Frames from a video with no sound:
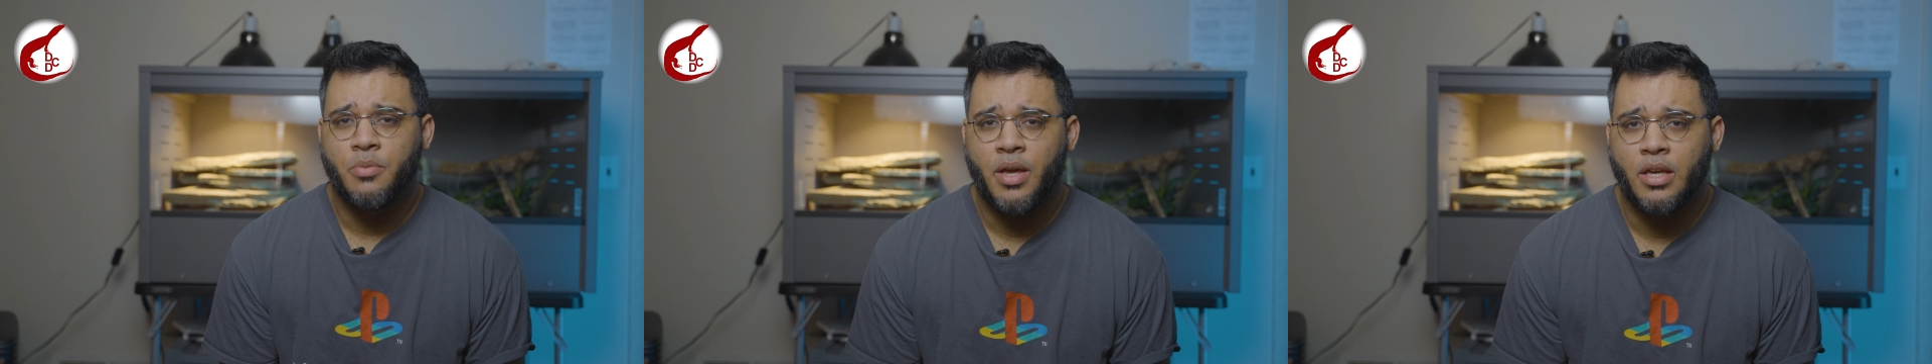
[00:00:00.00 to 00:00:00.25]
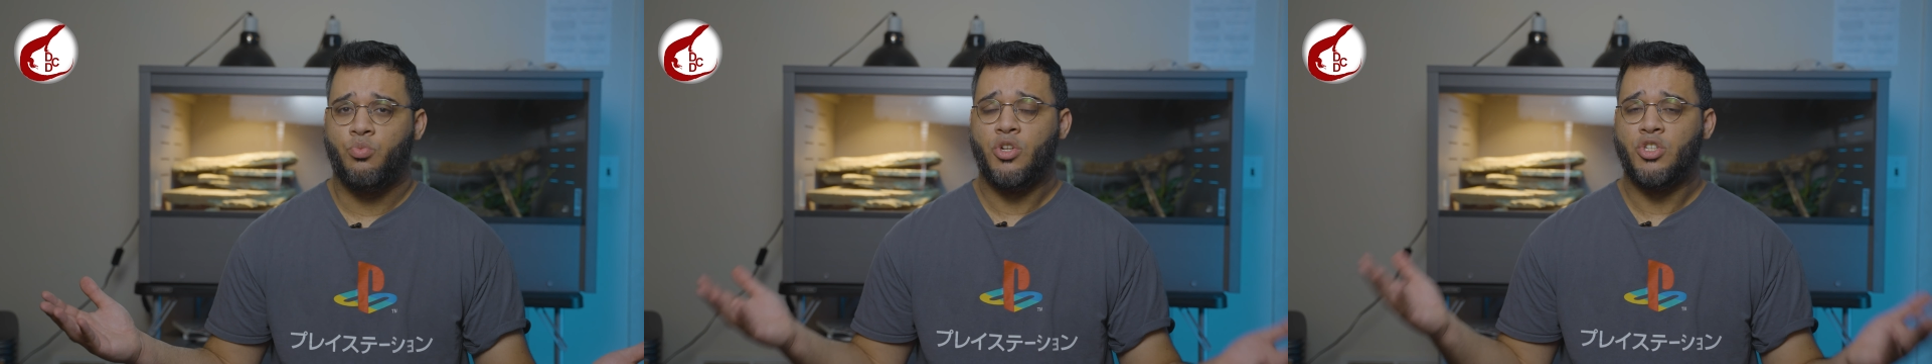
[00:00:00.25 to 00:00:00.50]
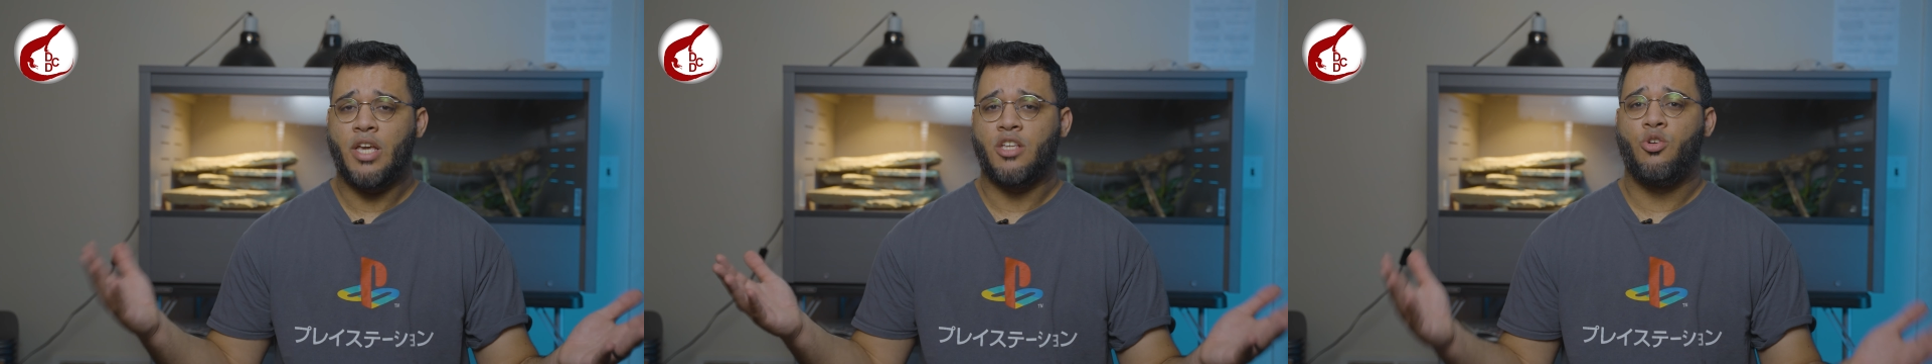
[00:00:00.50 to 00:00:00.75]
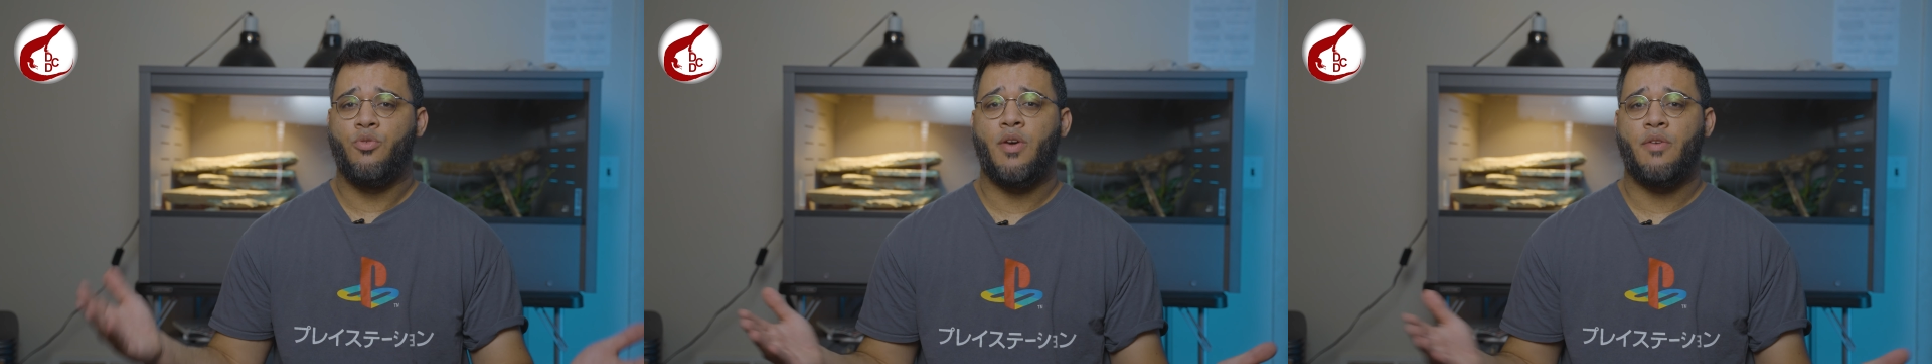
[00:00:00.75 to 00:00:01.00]
hey, would you take
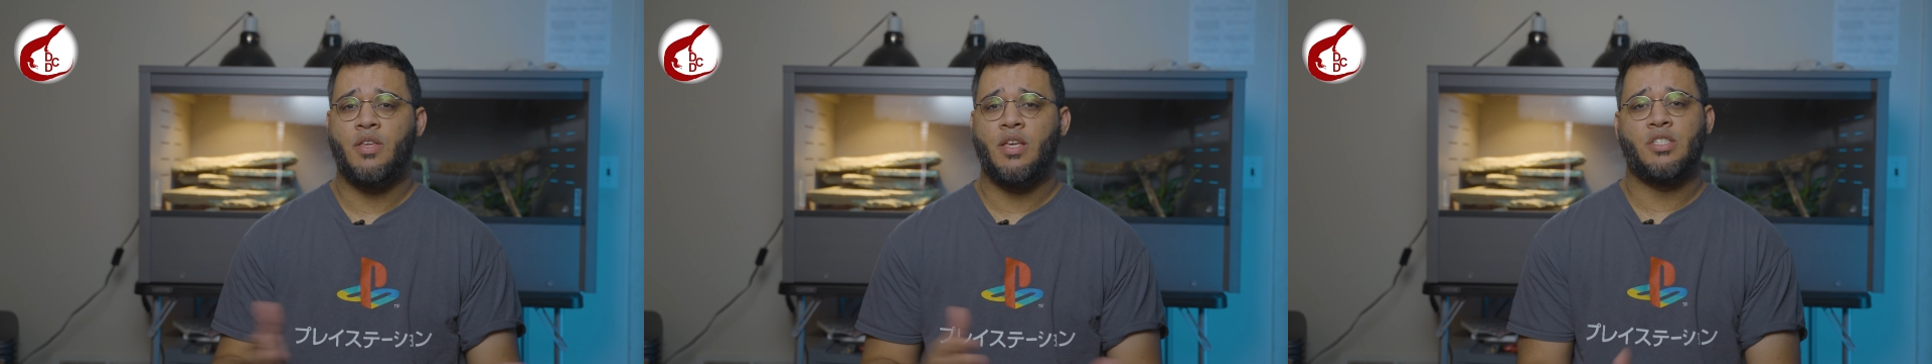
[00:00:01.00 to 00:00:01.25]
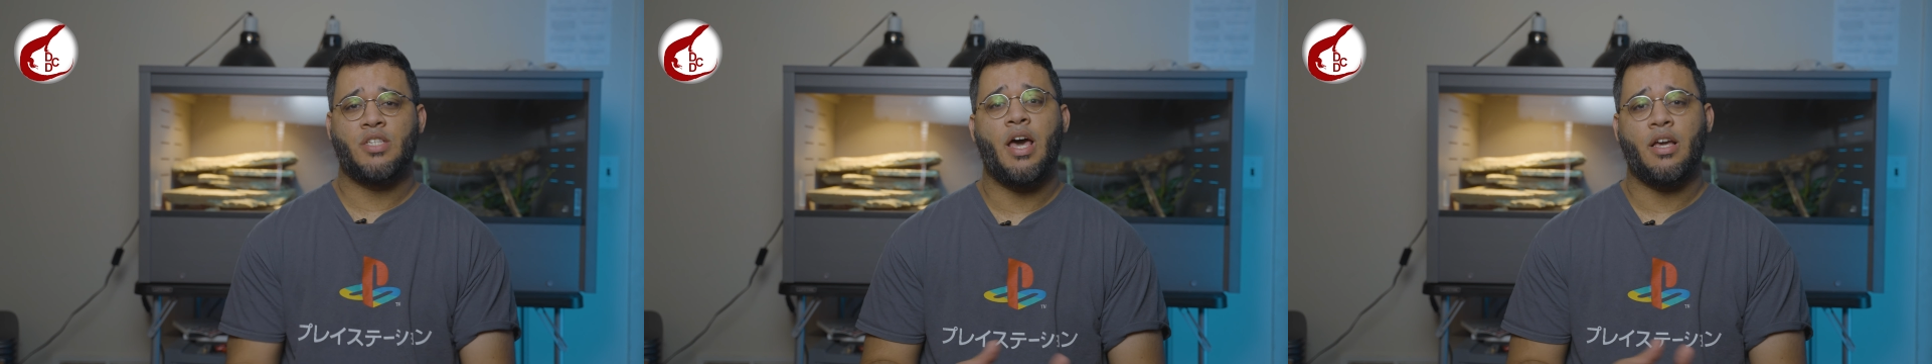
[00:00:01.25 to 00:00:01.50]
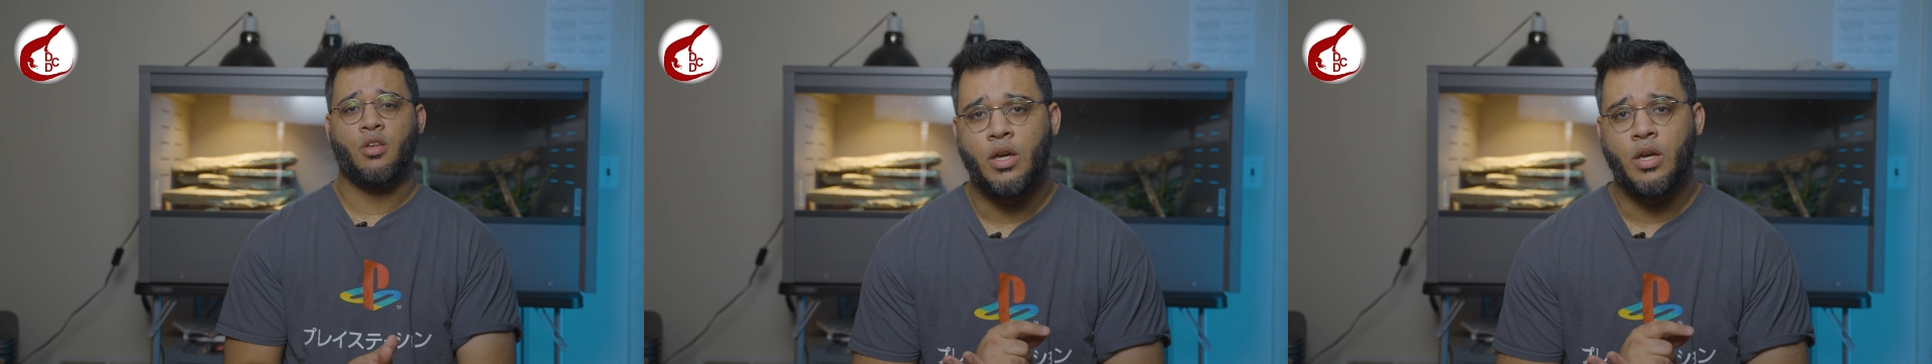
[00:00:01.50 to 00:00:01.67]
$250 exact,